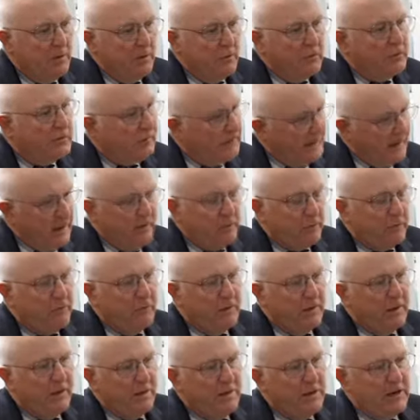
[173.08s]
So
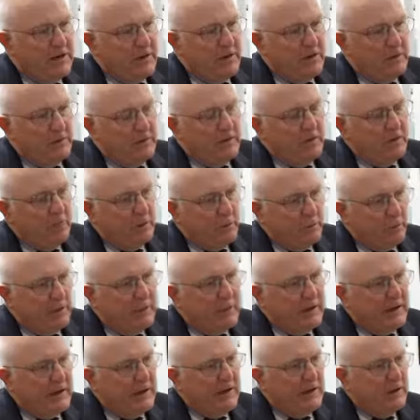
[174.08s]
that's, I mean, it, it's
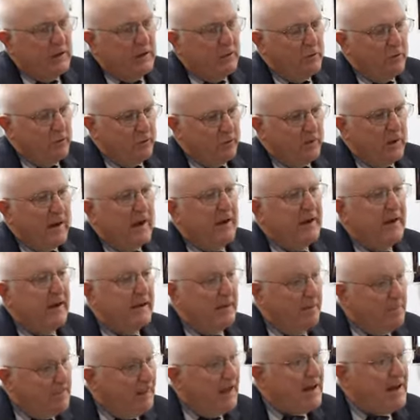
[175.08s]
really in the design
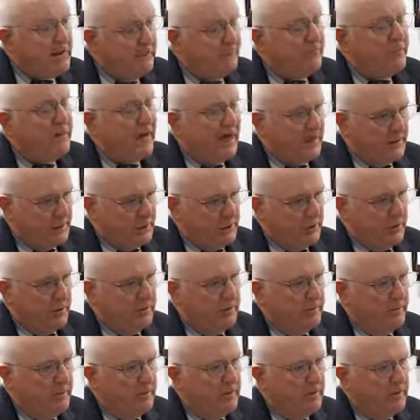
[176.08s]
and the manufacture,
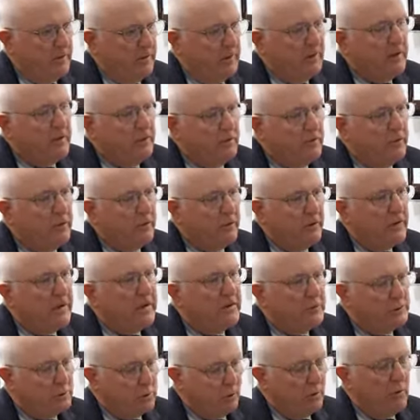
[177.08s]
the consistent
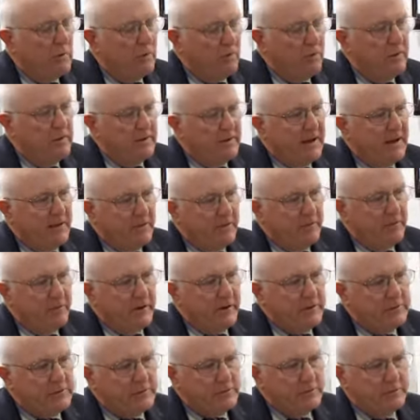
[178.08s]
control of the
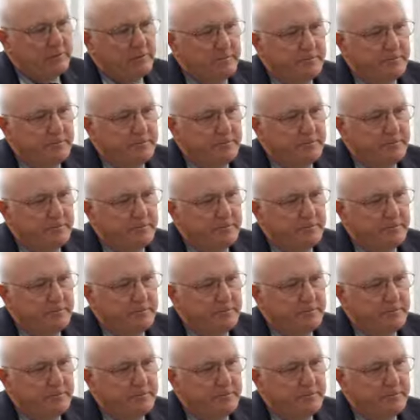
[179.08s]
manufacture.